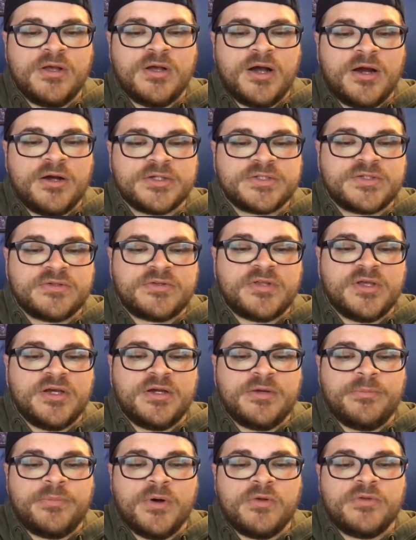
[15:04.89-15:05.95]
I also
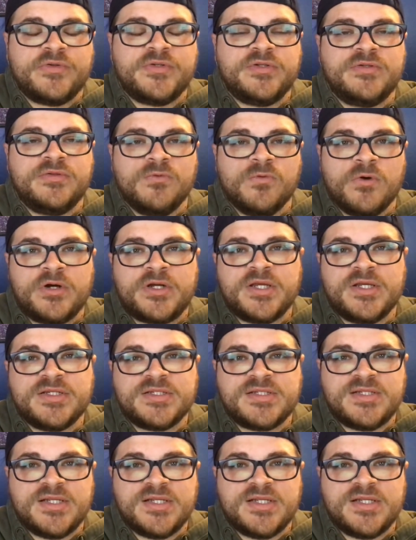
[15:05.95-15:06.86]
think both rookies,